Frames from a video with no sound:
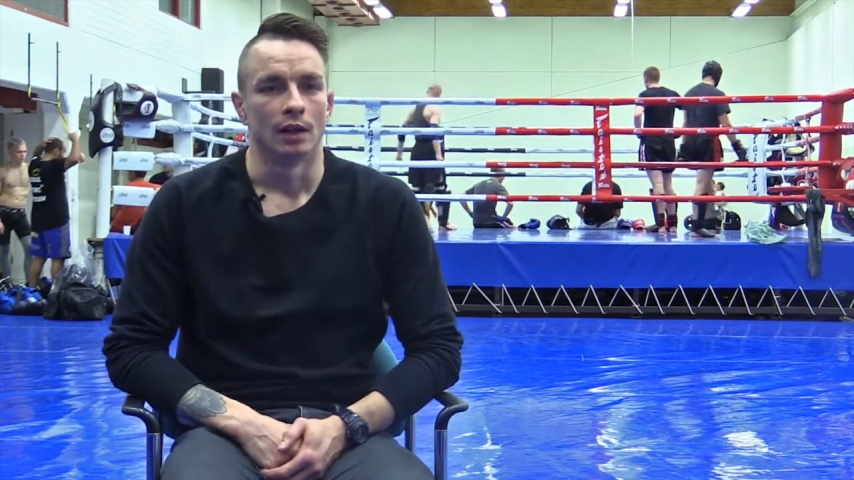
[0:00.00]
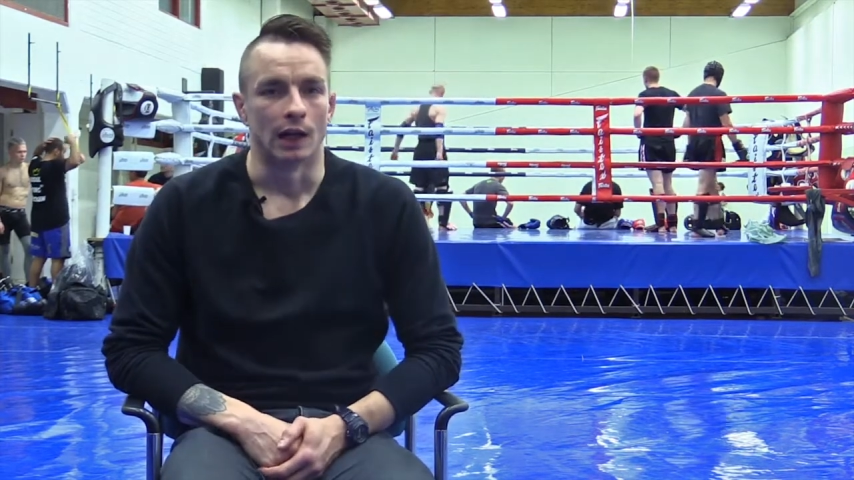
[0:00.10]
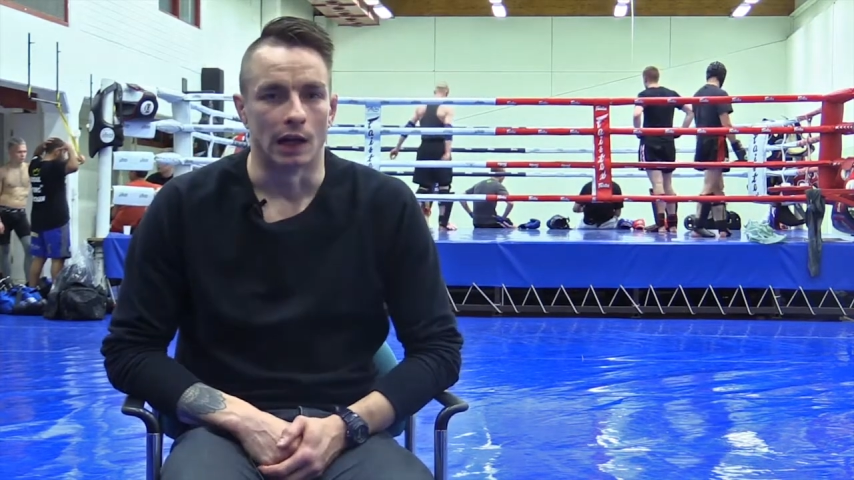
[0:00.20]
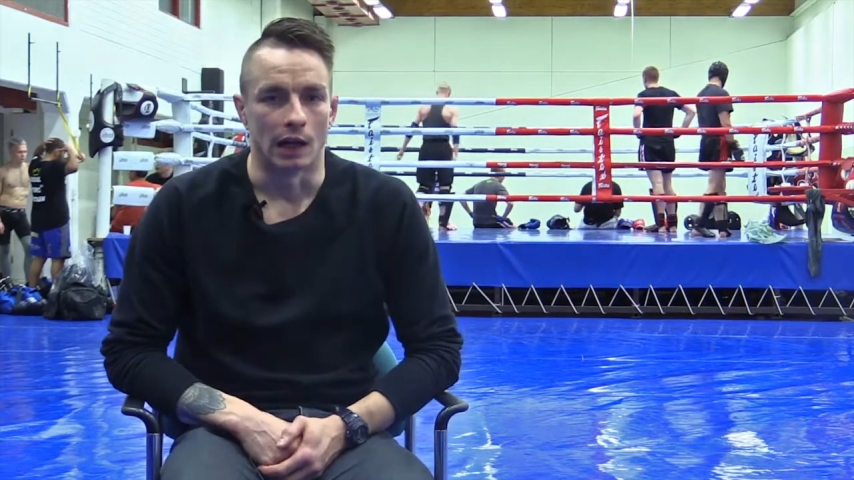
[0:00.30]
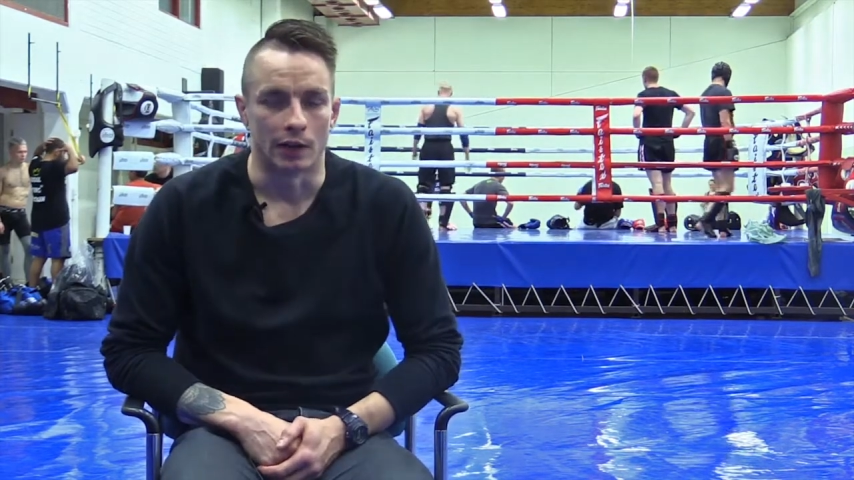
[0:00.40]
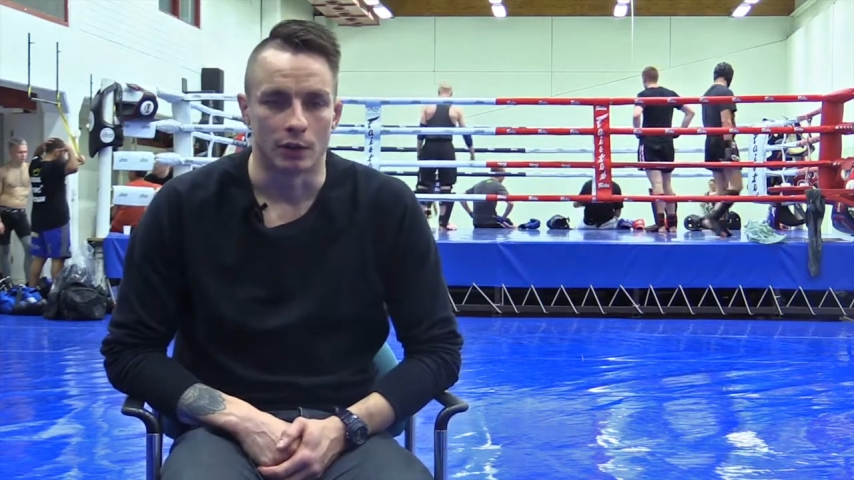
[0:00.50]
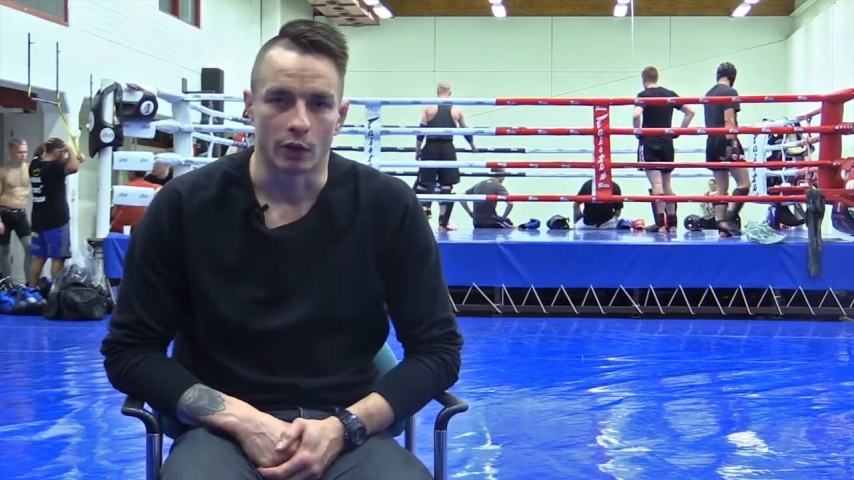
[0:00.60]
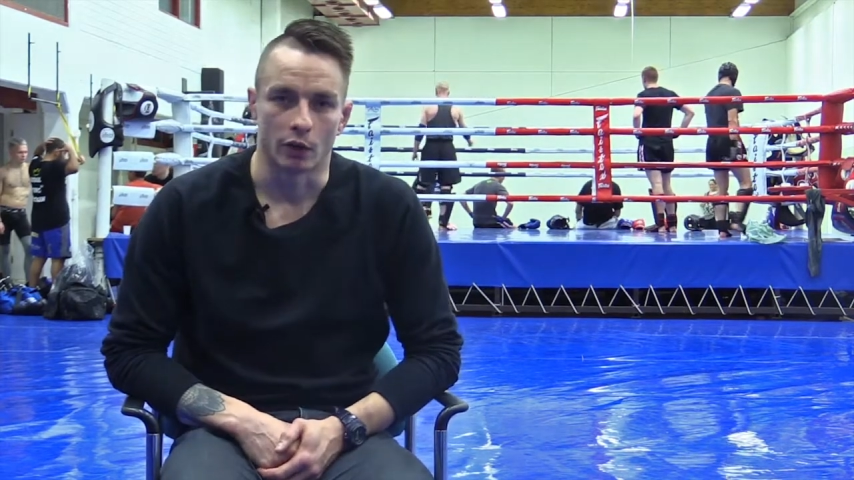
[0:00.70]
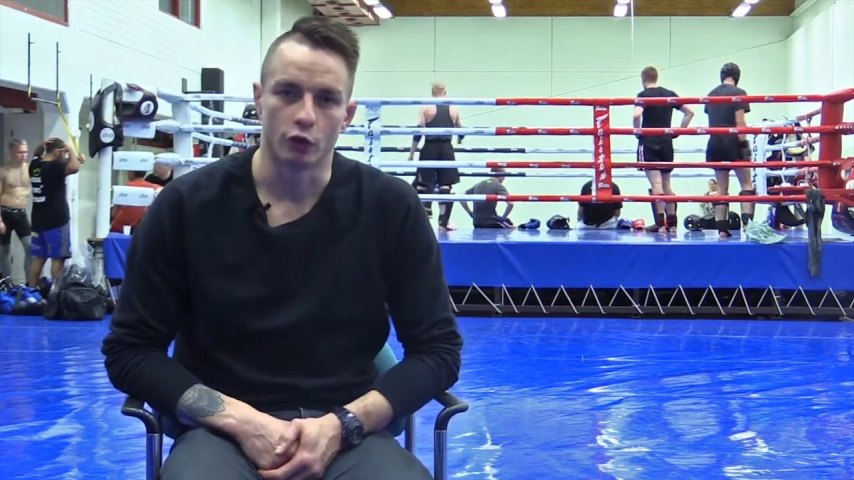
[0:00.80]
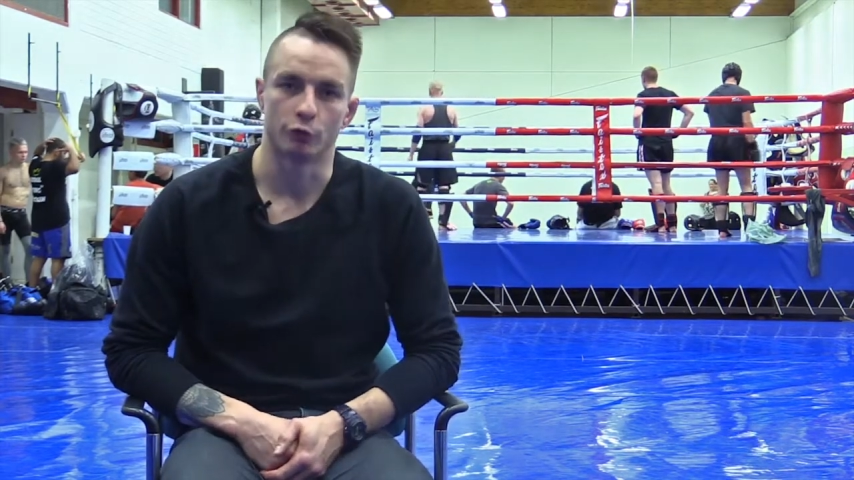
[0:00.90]
Uh,
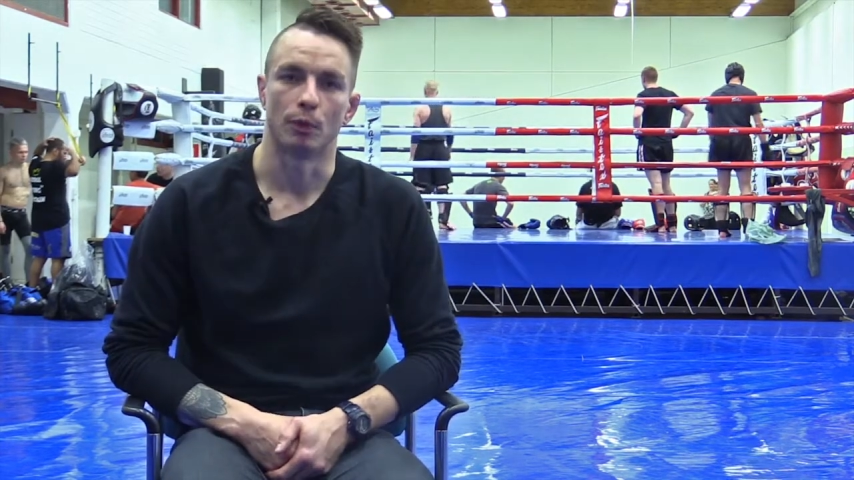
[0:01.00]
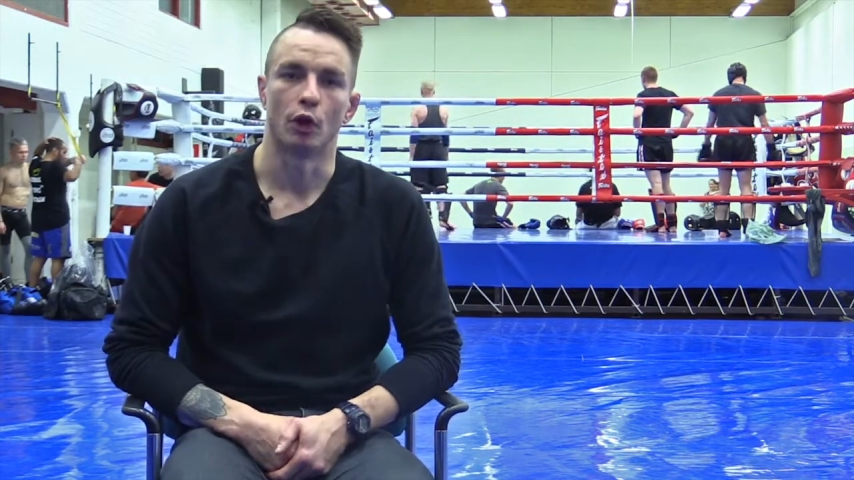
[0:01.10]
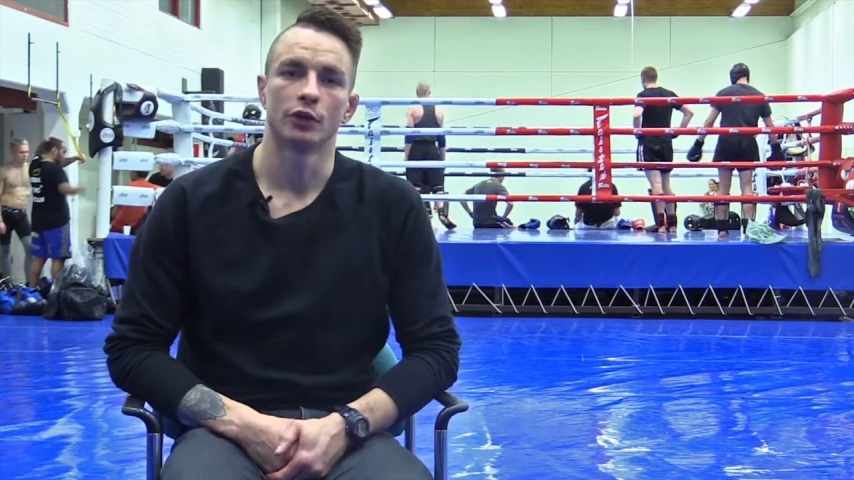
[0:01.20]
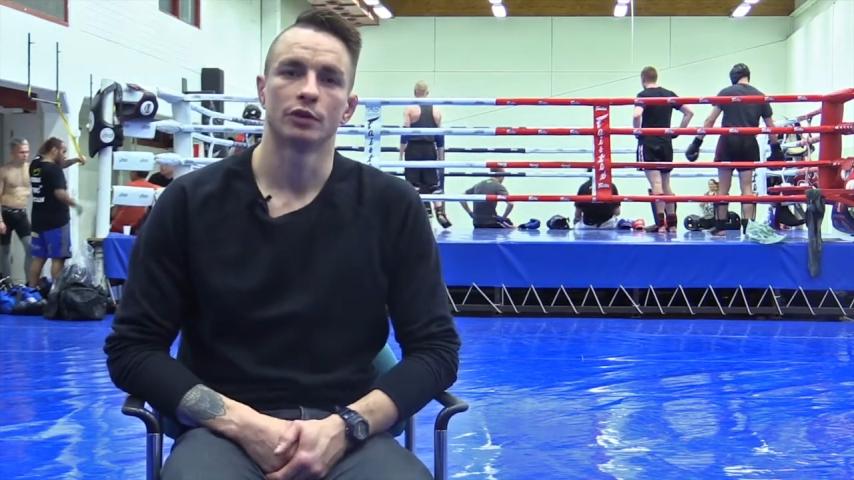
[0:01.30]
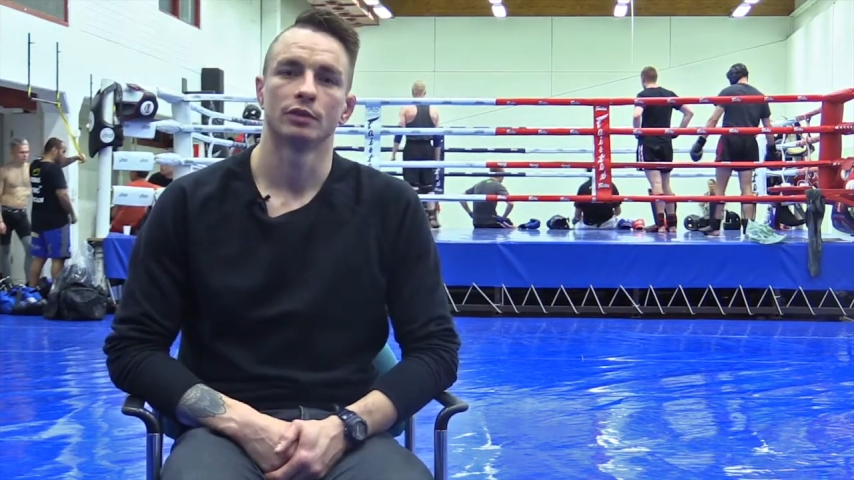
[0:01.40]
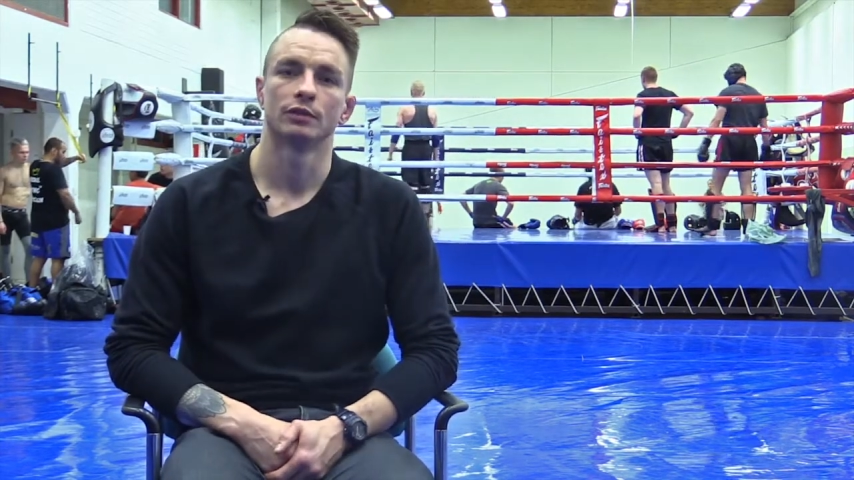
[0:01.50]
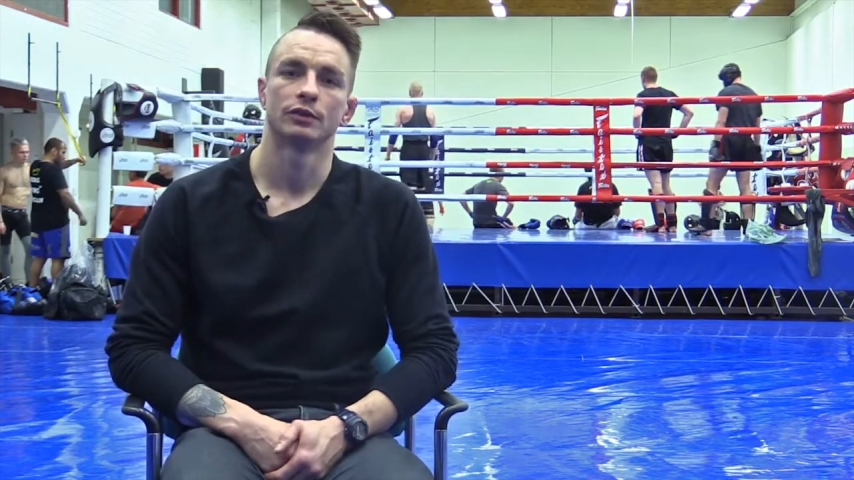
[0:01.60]
you're a good sport.